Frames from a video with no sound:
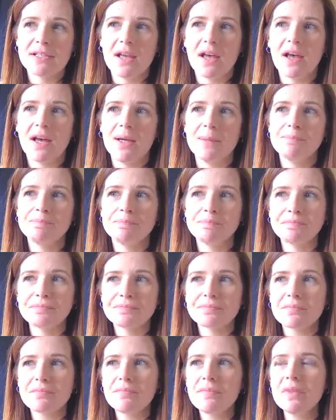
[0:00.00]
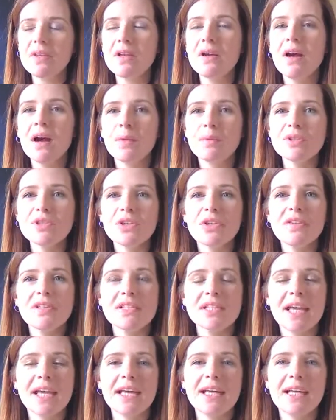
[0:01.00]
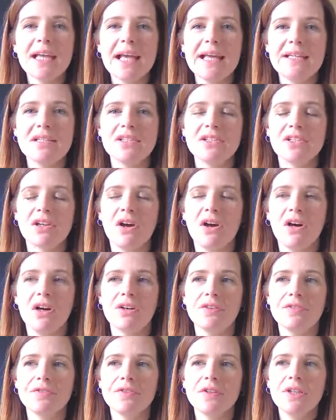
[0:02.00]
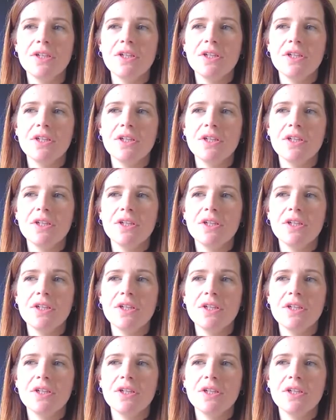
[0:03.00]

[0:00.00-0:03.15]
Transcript: I was on the tail end of